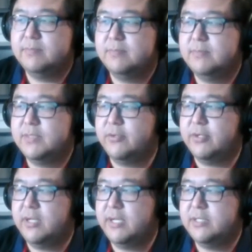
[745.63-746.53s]

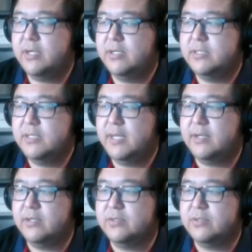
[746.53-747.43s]
serialized cards, and
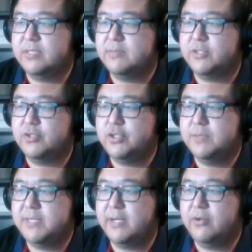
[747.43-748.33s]
also the special chips
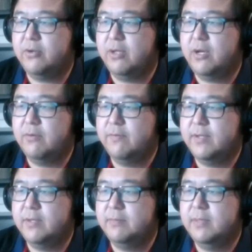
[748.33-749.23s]
that go along with
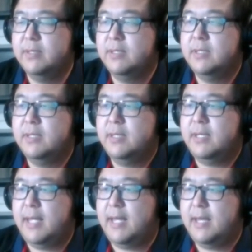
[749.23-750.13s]
them.
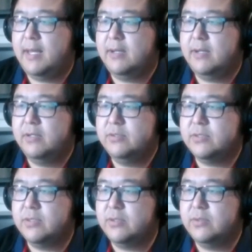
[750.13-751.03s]
And
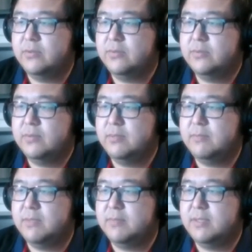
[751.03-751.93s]
also, oh
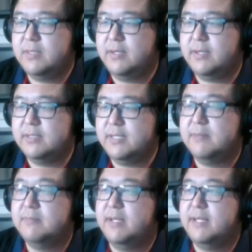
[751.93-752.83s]
no, here it is, yeah,
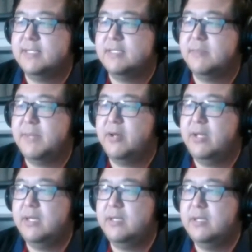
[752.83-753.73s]
and that's about
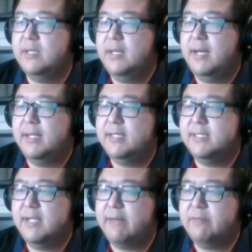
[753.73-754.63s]
it. They still
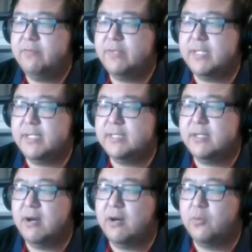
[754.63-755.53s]
haven't released the
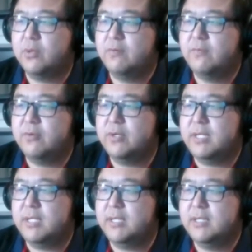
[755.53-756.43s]
artwork for
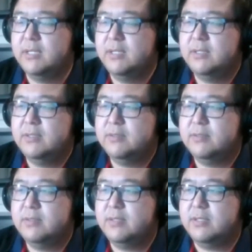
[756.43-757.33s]
the
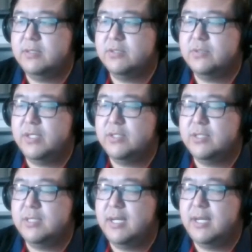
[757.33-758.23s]

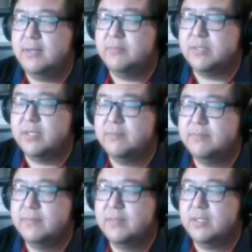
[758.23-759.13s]
illustration, what's it called?
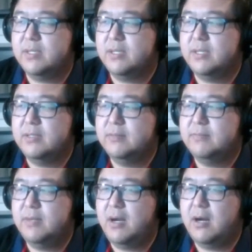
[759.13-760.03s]
The
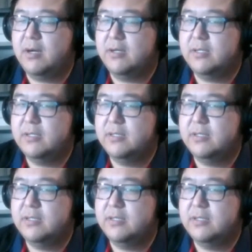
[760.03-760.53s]
art